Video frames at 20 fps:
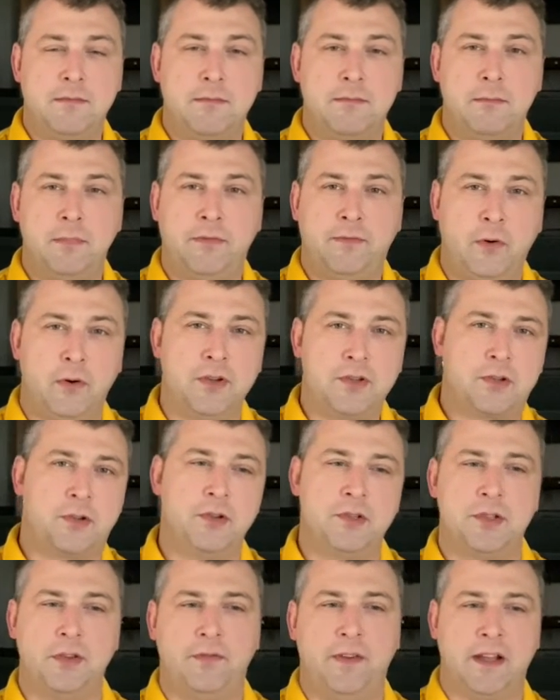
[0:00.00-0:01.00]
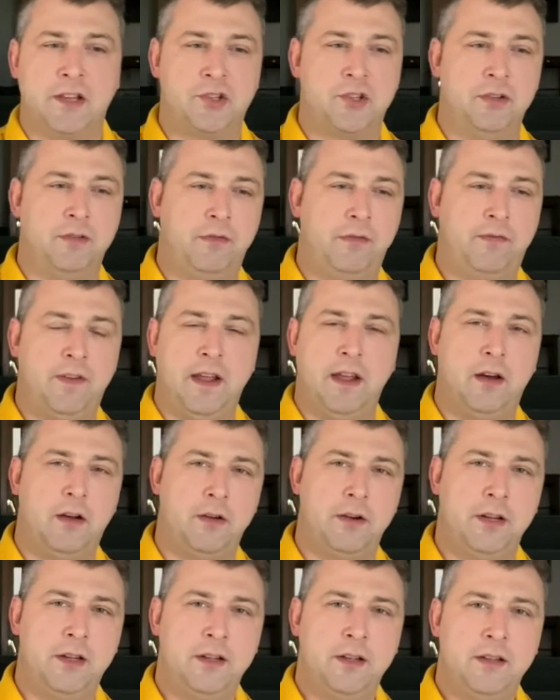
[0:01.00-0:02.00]
before his crucifixion,
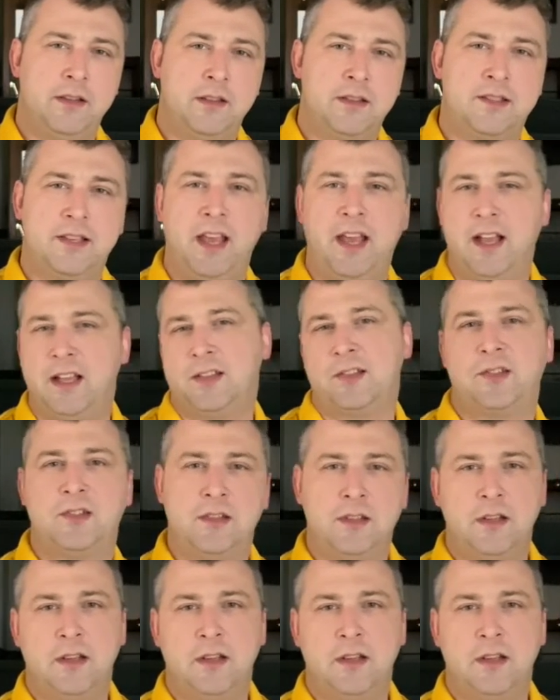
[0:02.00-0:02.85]
failed the test